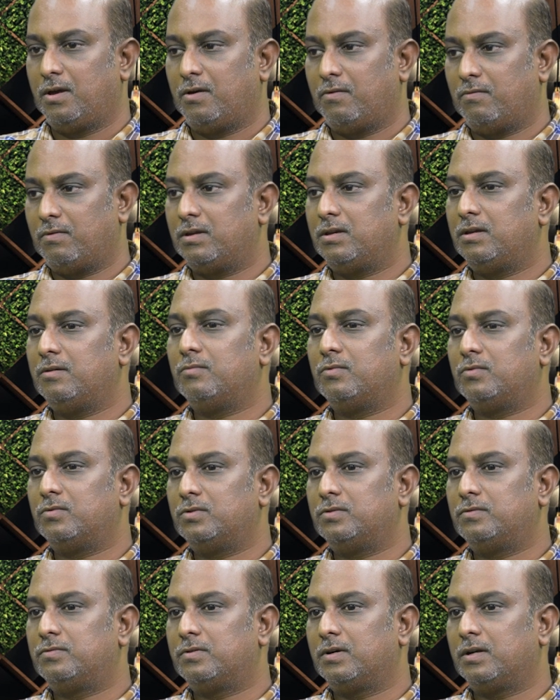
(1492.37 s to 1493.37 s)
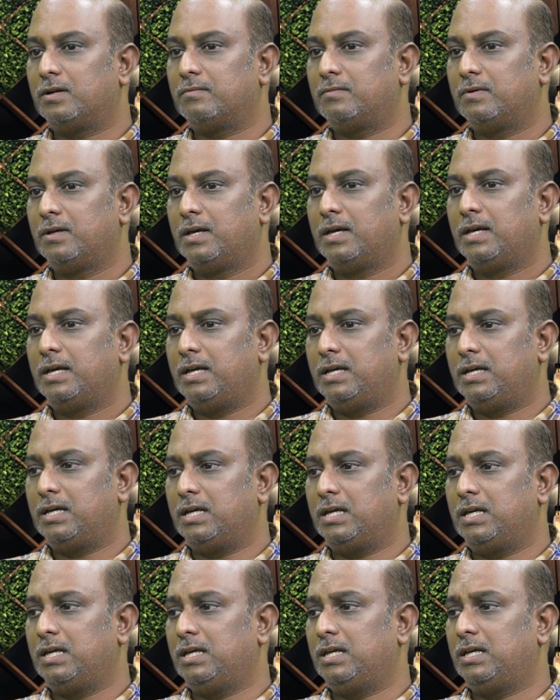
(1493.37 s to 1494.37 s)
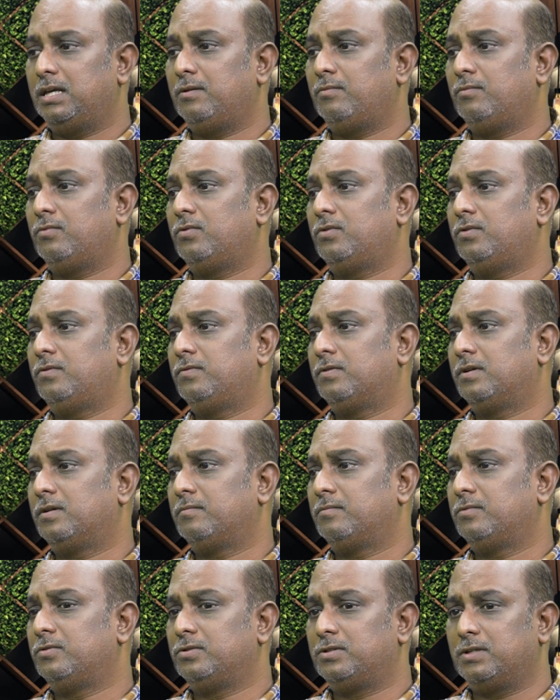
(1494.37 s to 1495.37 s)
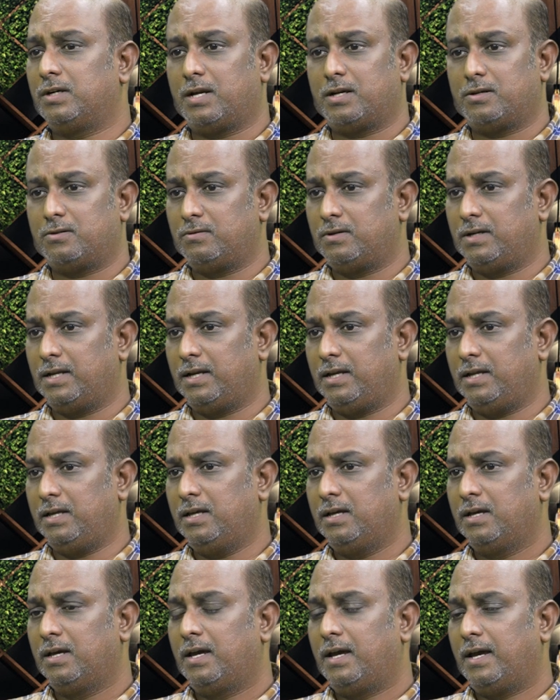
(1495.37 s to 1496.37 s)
when he moved from Gujarat to Delhi,